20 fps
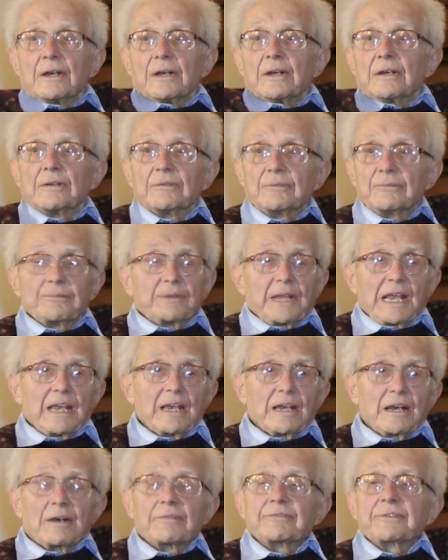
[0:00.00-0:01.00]

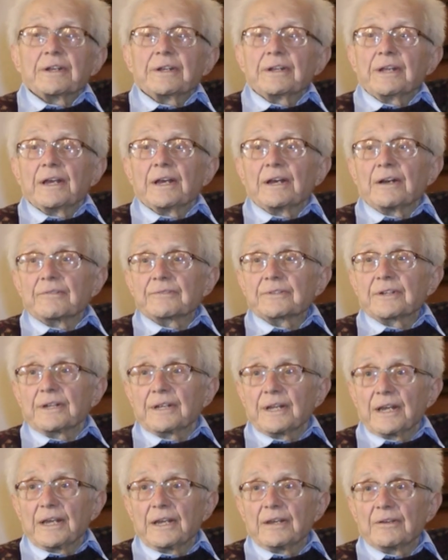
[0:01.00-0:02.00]
day after day after
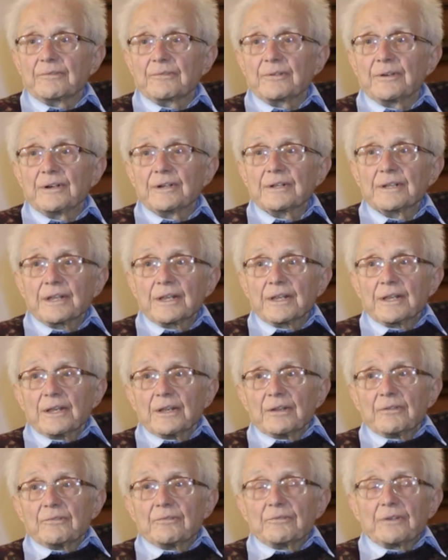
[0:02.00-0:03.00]
day for
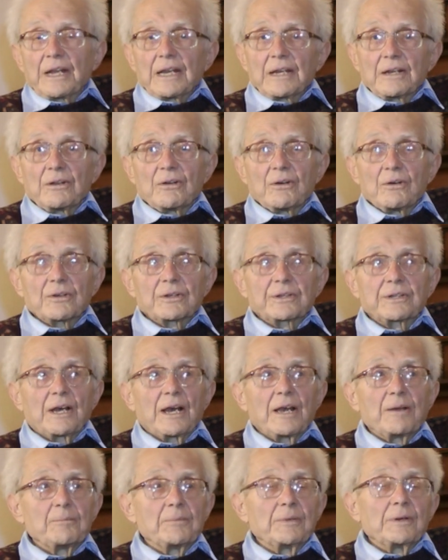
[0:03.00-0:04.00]
a very long
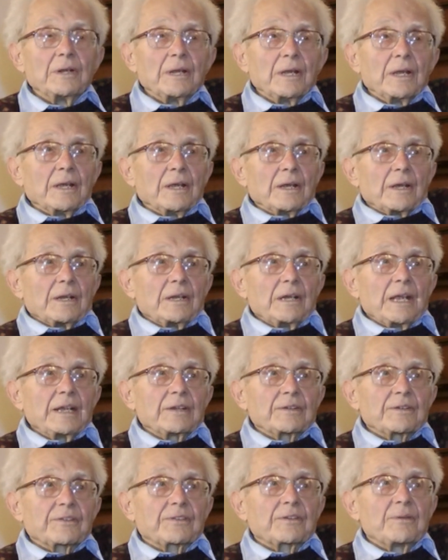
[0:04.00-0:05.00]
time, and
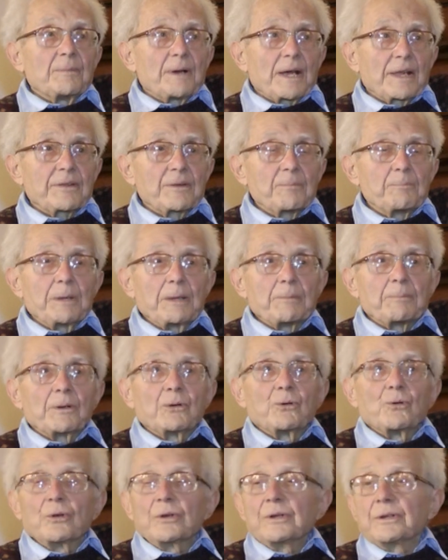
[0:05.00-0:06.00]
later some other people,